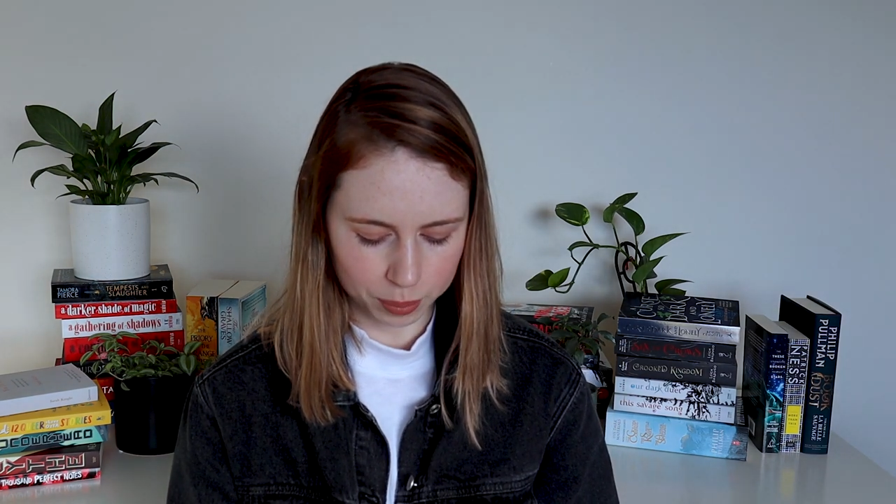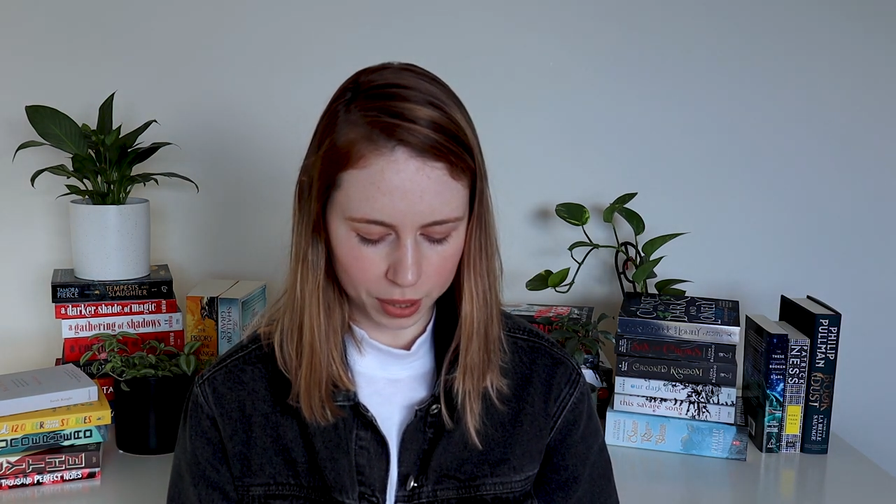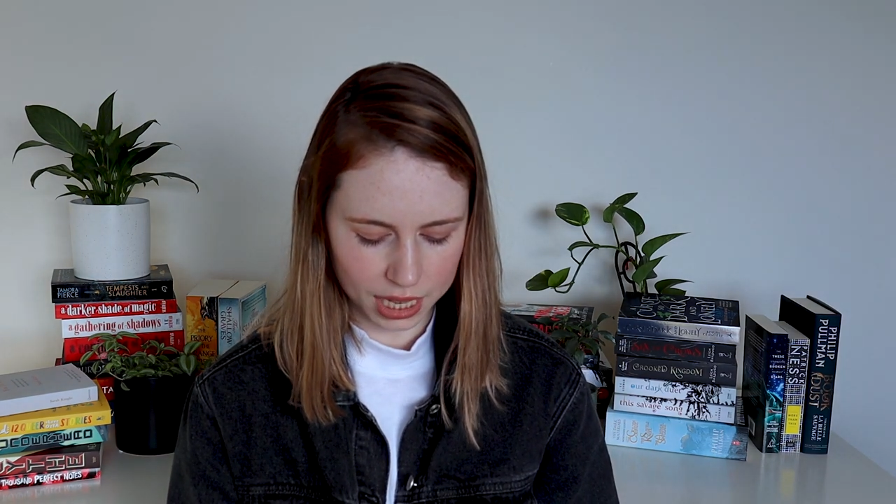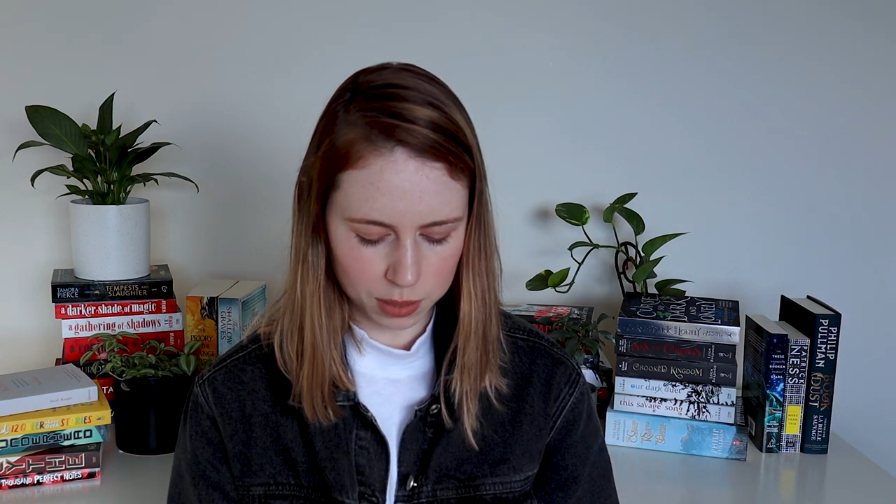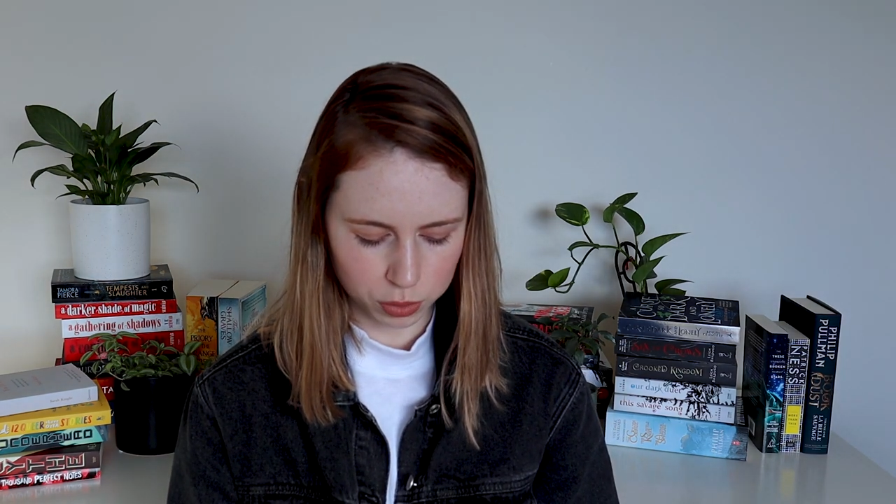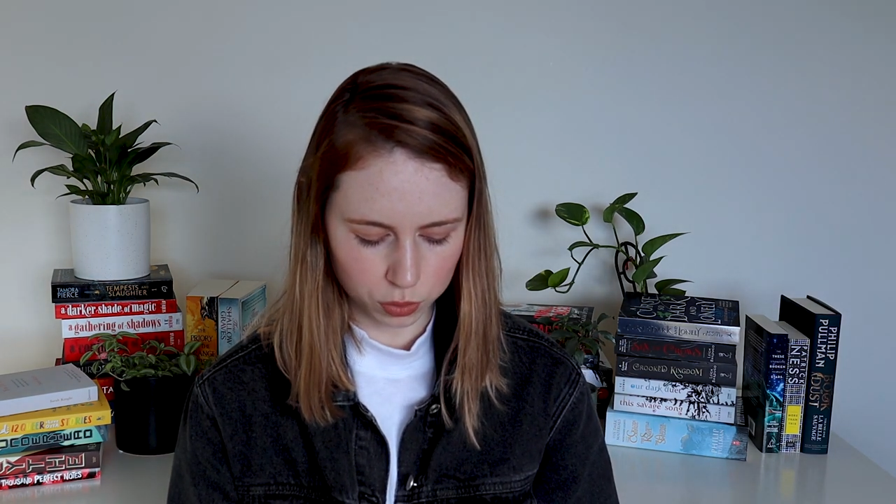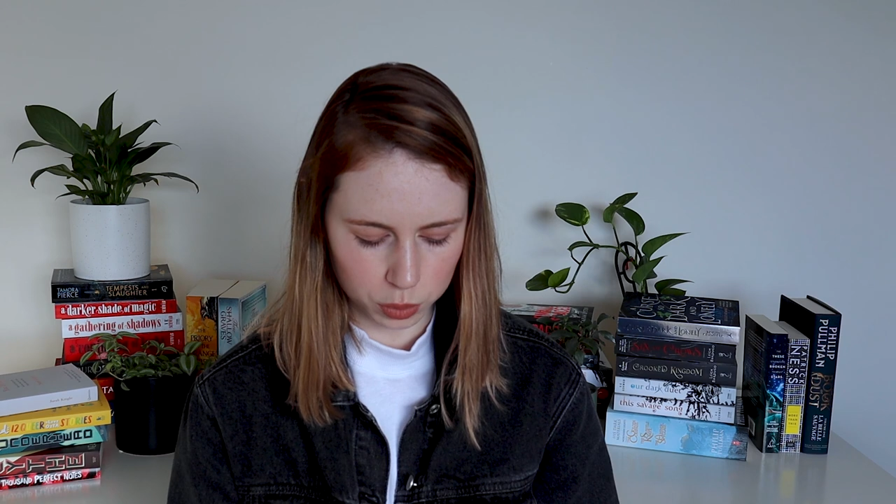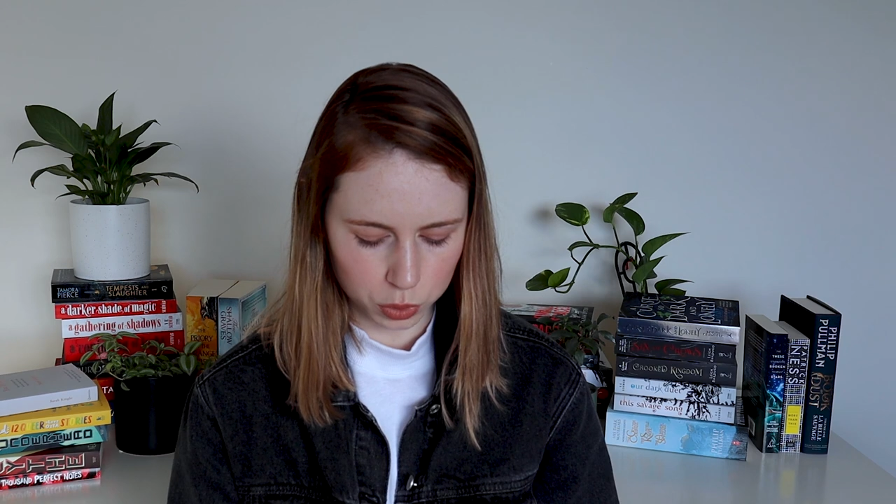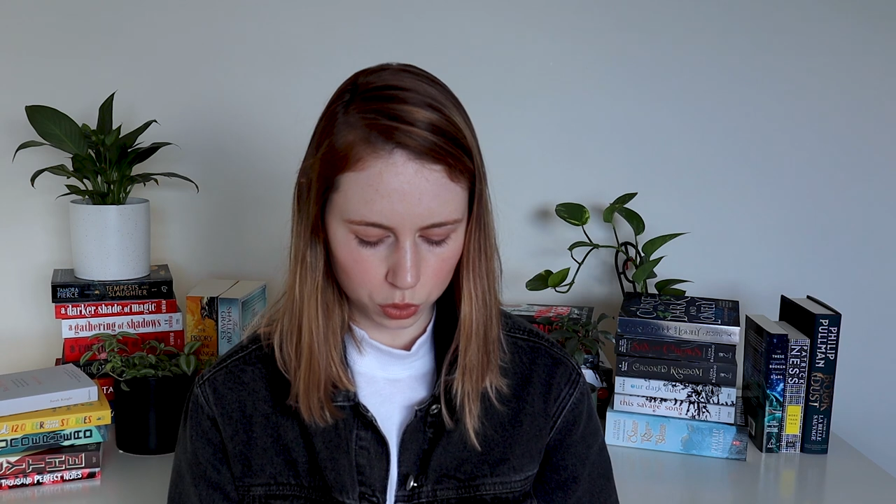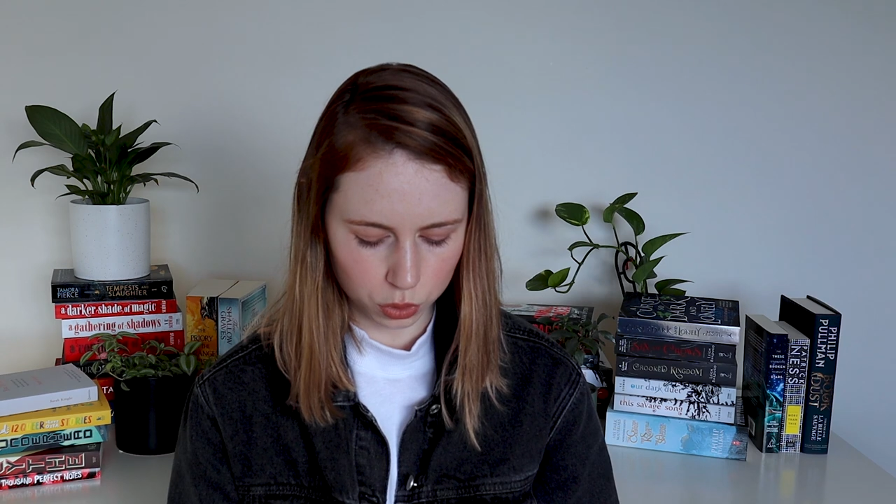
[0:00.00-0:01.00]
people
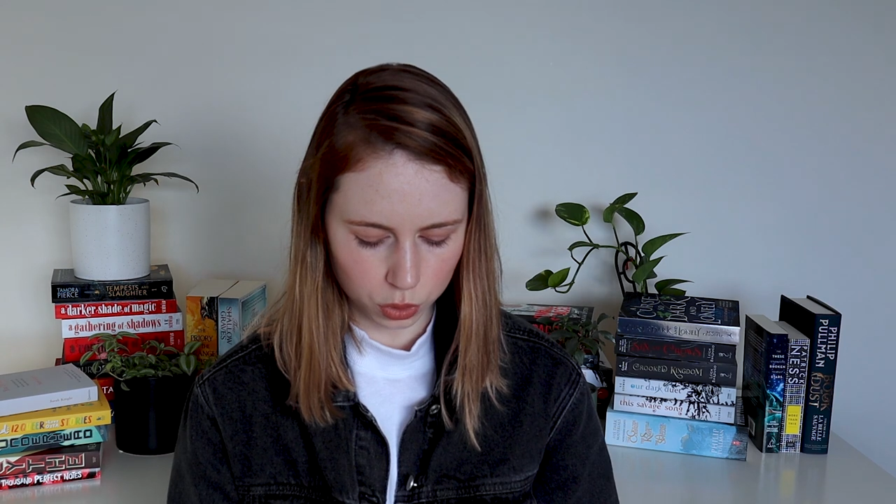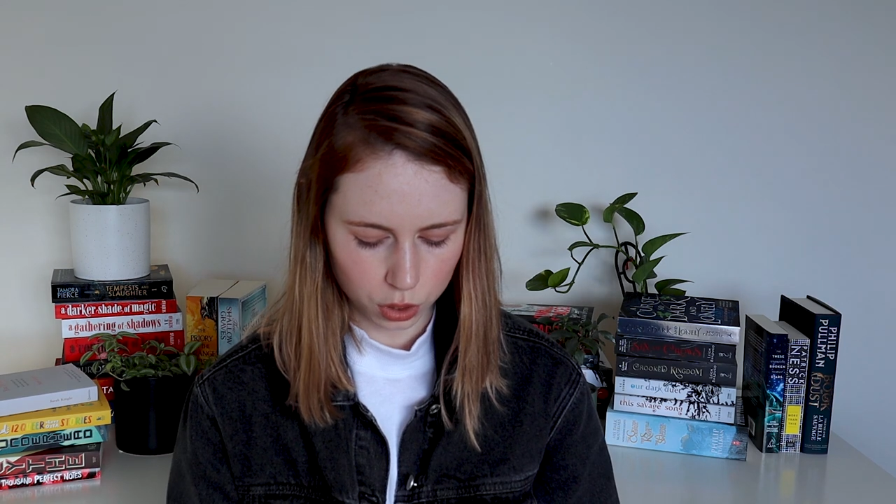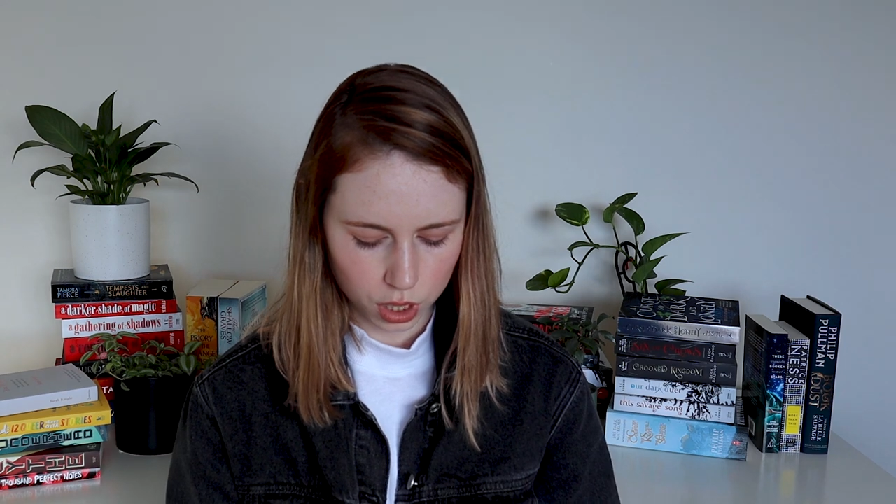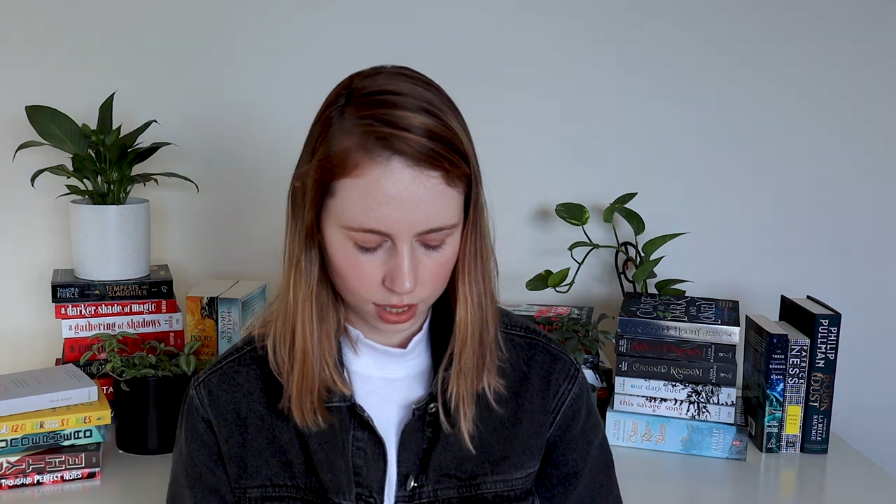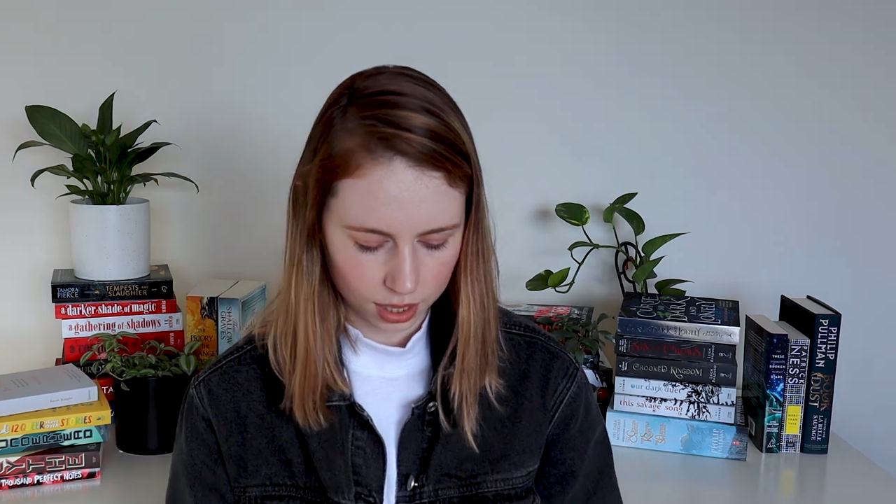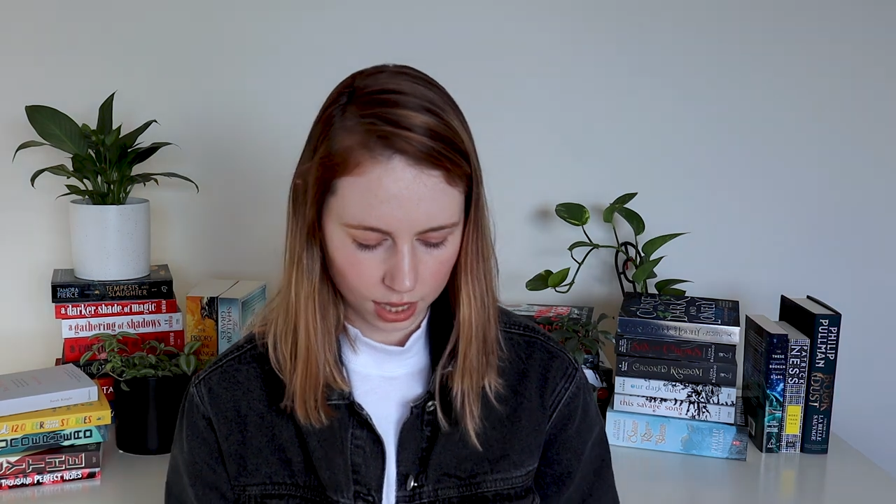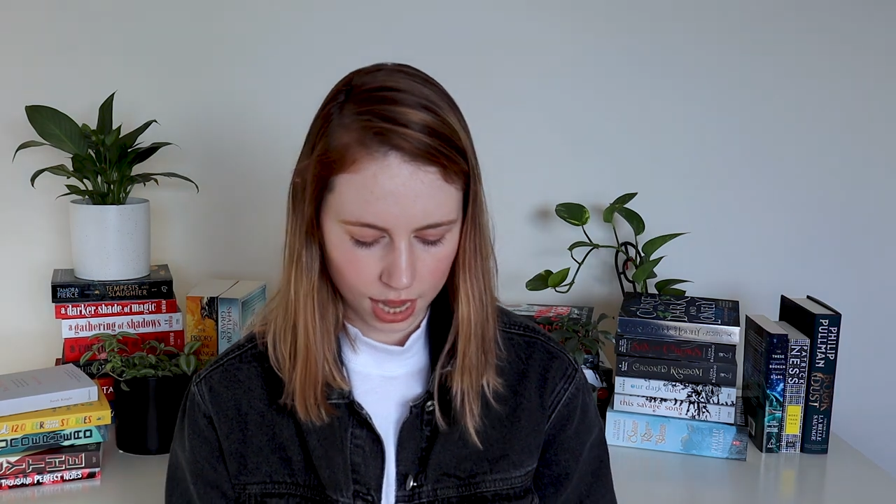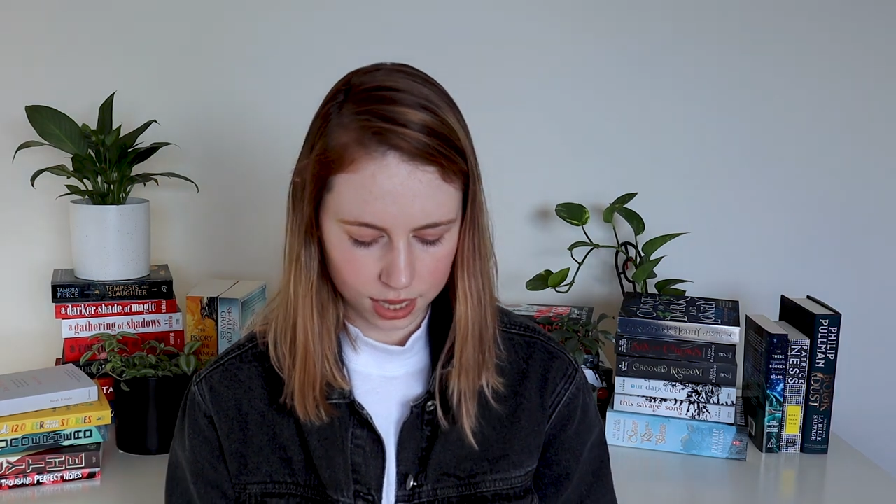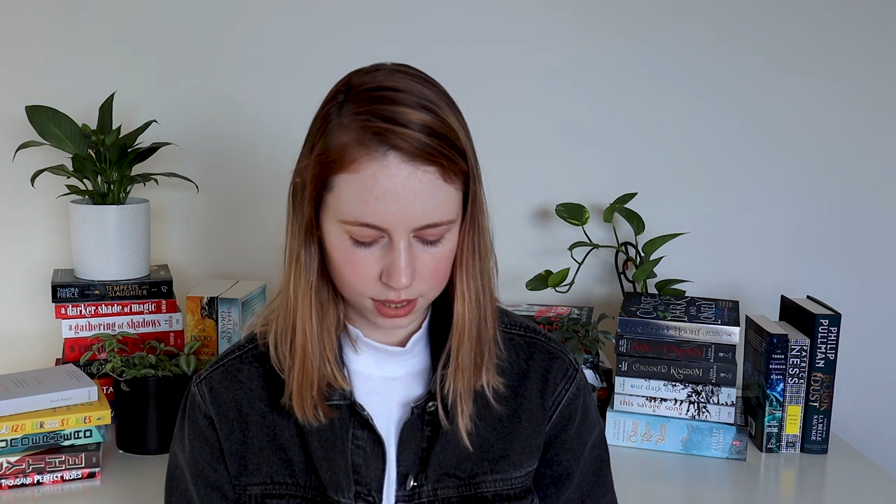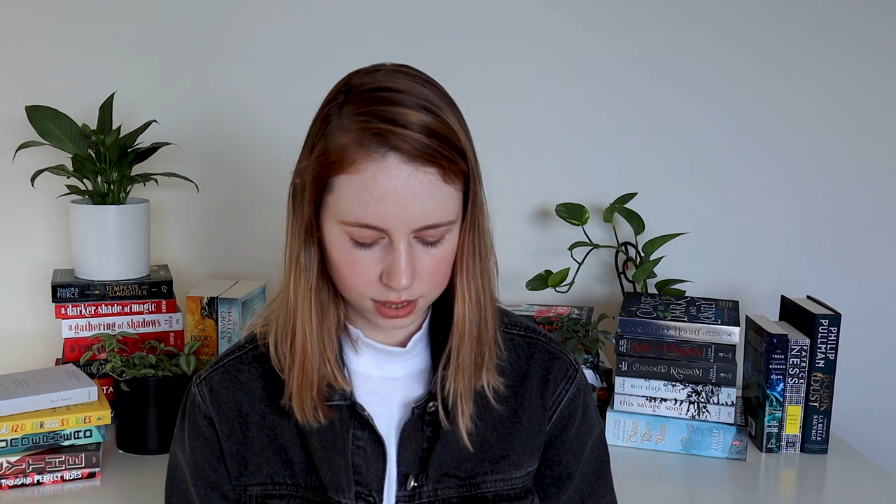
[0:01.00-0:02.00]
more.
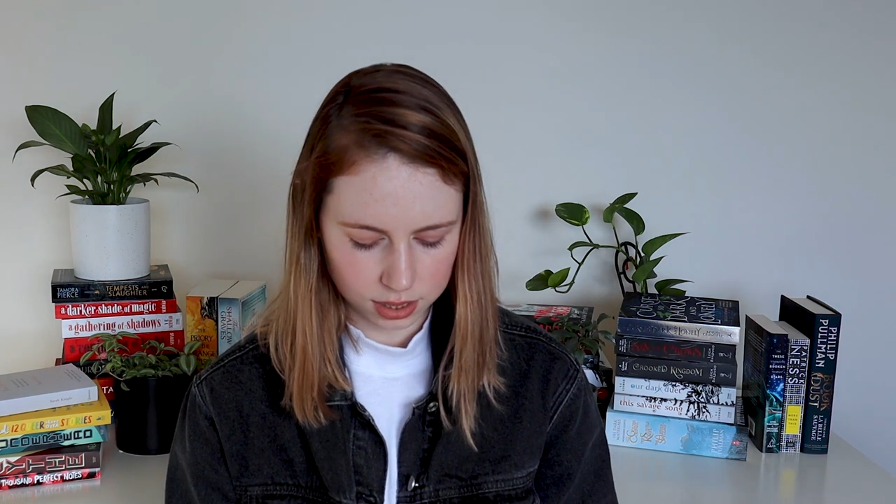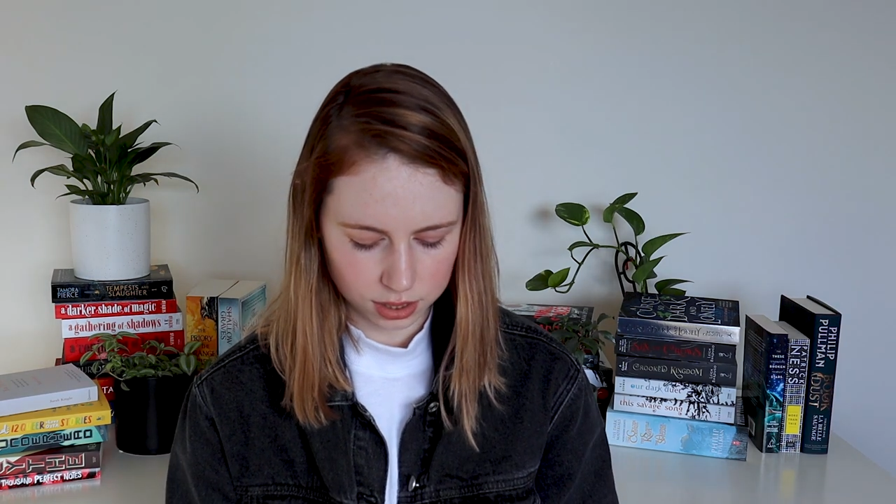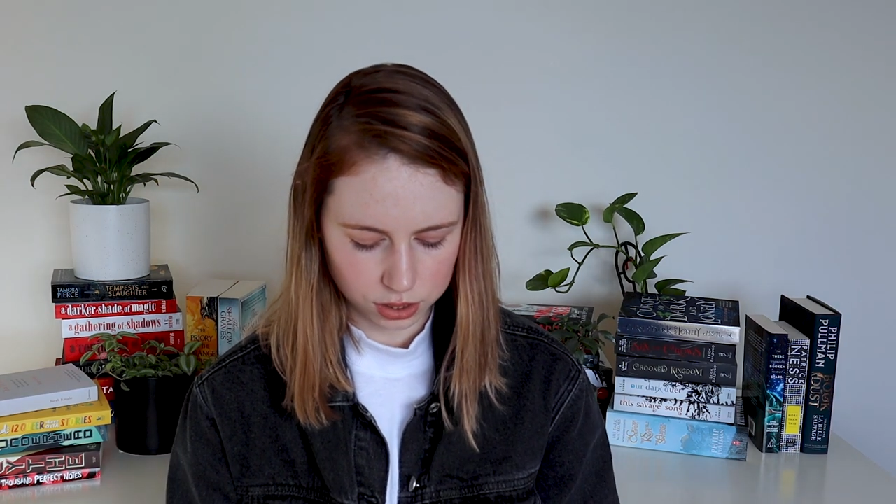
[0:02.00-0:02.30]
And